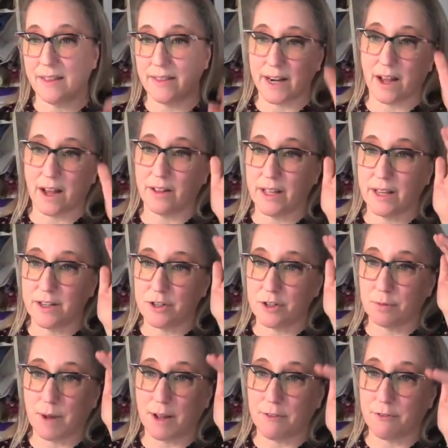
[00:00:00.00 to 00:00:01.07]
and then I'll
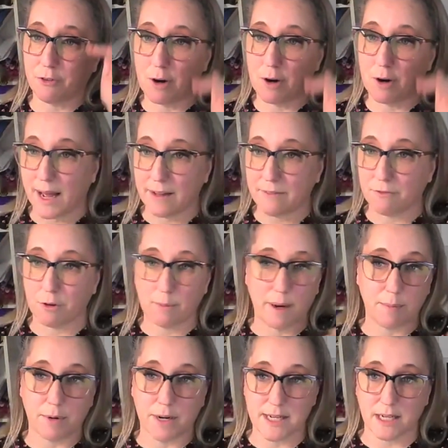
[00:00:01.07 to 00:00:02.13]
enter my format for
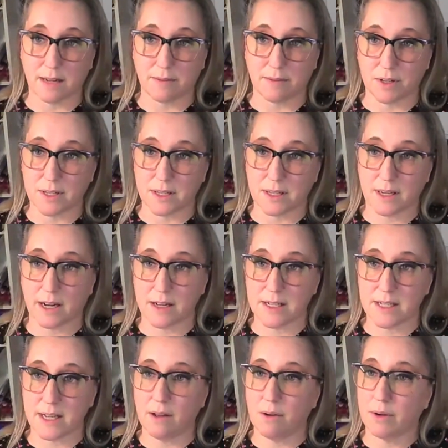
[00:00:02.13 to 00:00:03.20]
my present levels, and I'll
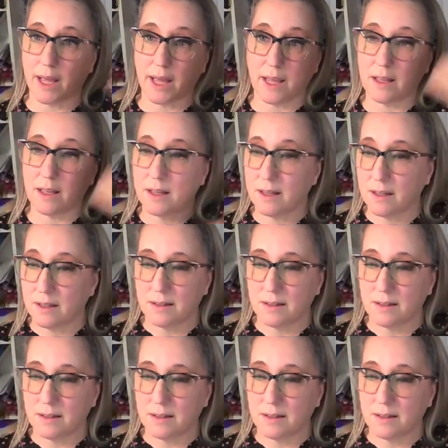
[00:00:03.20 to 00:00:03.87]
say, okay,